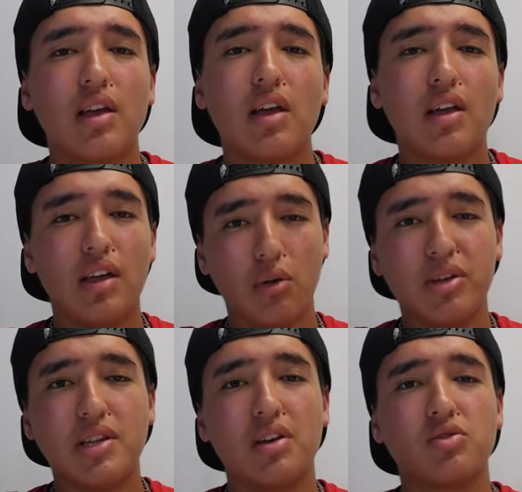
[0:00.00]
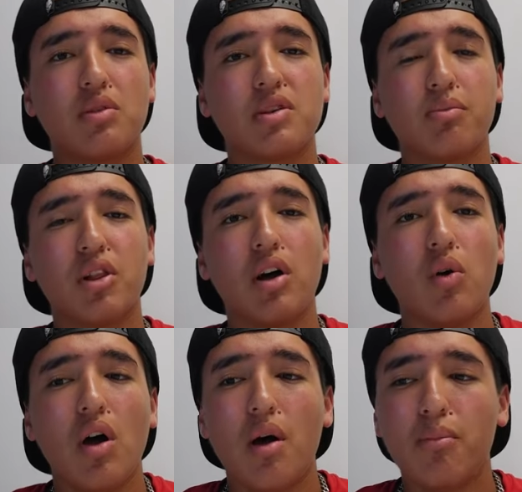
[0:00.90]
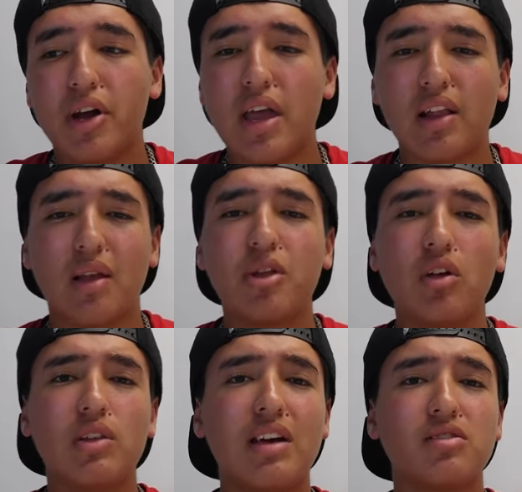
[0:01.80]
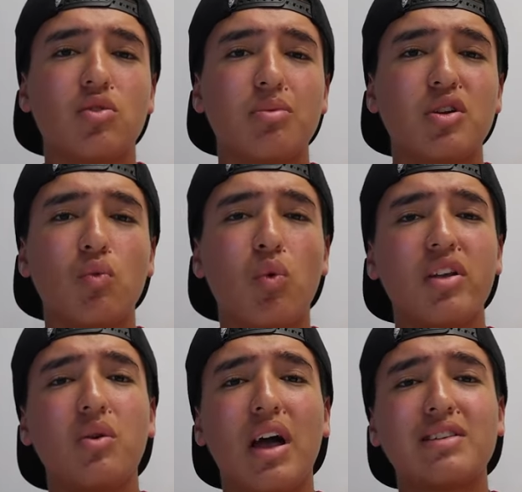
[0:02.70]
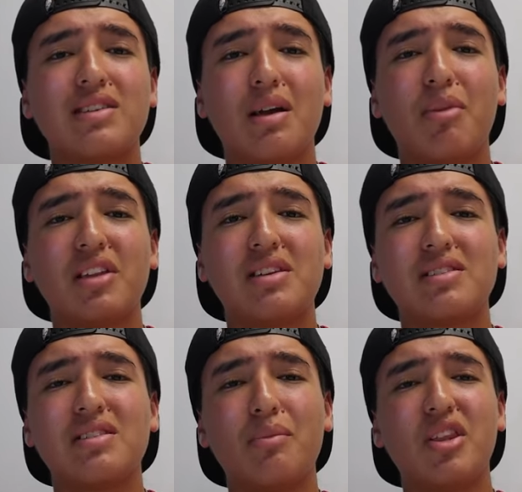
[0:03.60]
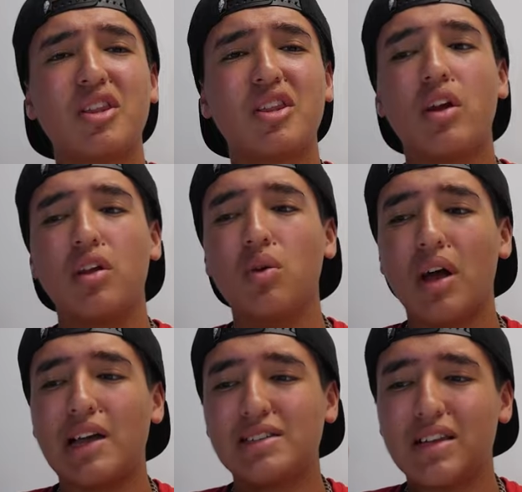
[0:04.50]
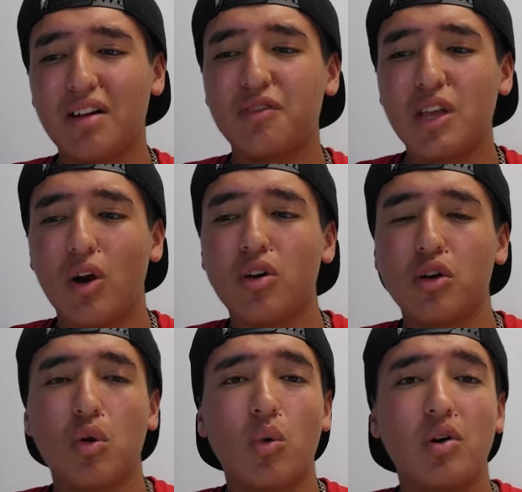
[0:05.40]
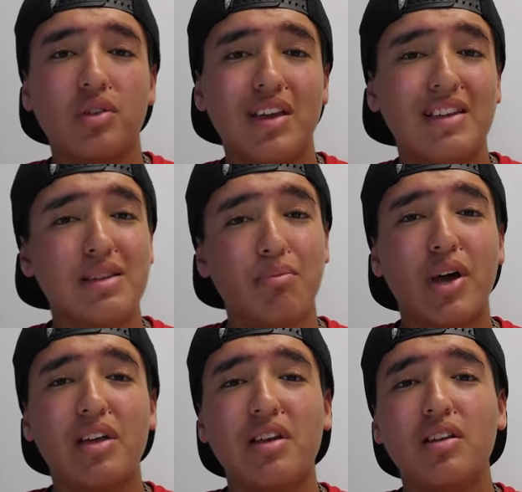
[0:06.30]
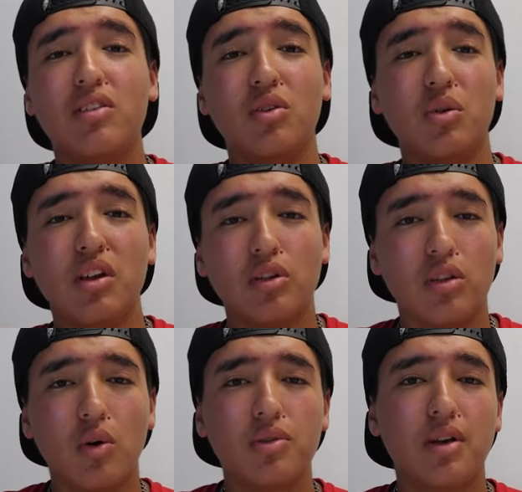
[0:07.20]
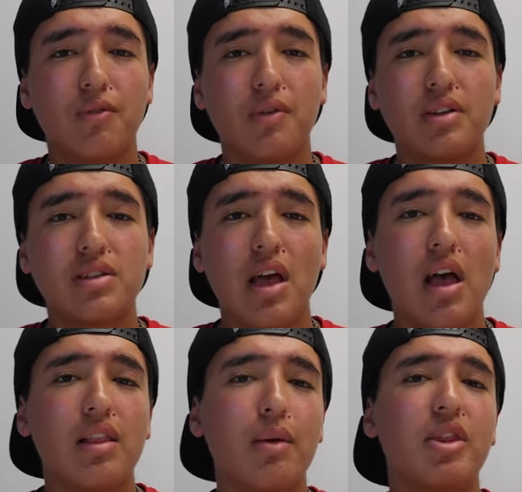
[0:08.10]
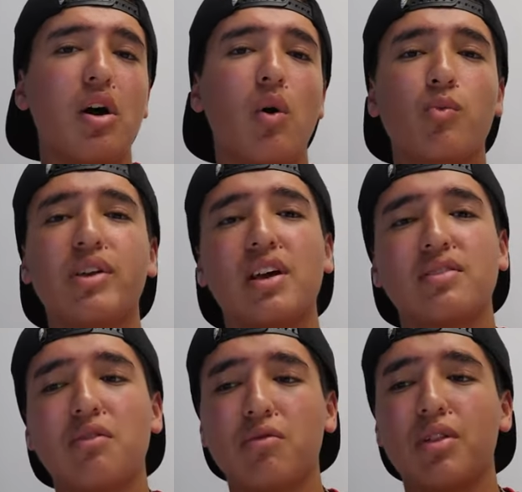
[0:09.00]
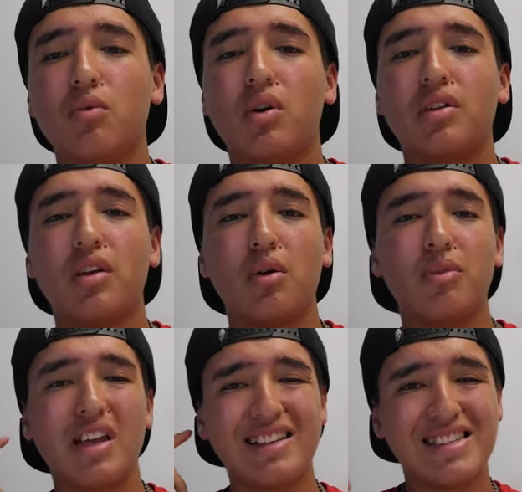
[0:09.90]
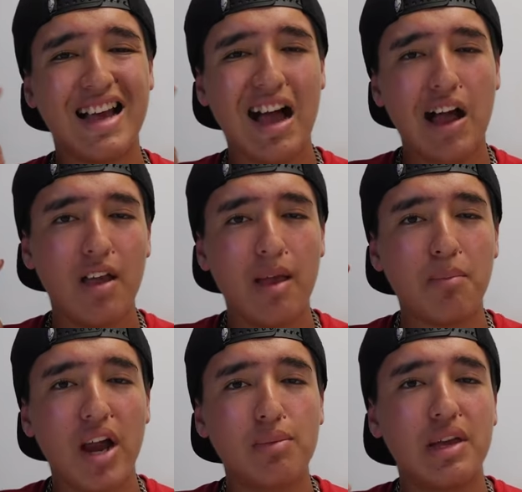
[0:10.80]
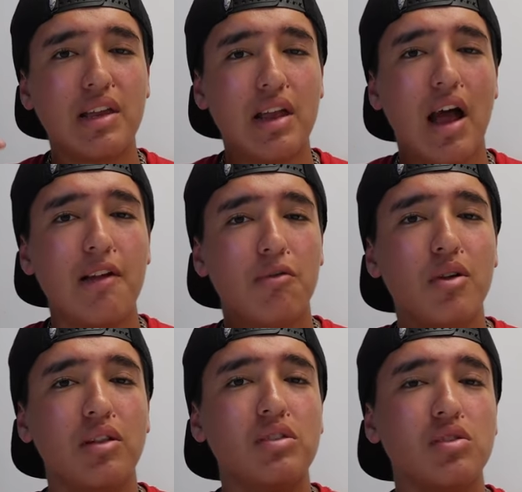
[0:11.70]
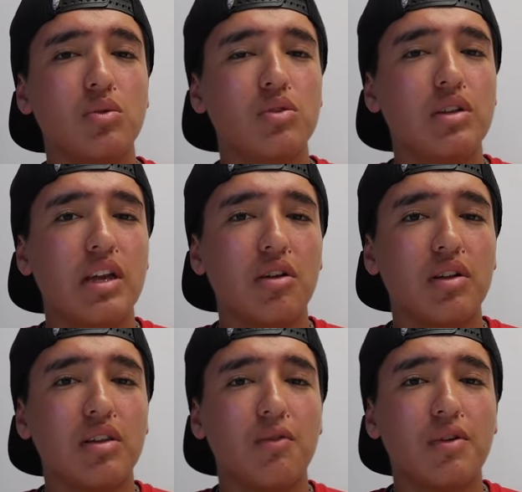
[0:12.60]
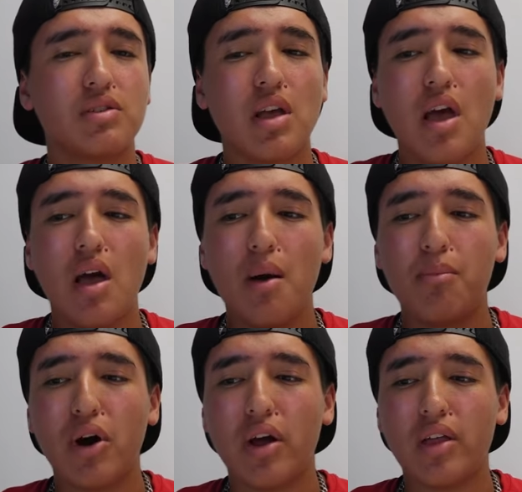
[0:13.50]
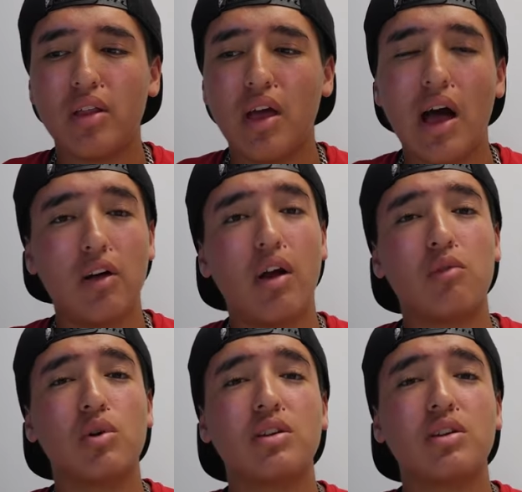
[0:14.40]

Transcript: it'll be down in the description below. But yeah, let me know down in the description what you guys think about this. Let me know what you guys think of the audio quality. Is it better? Do you hear no difference? Let me know, because I really want to know, because in my opinion, I really do hear a difference, but I, I want to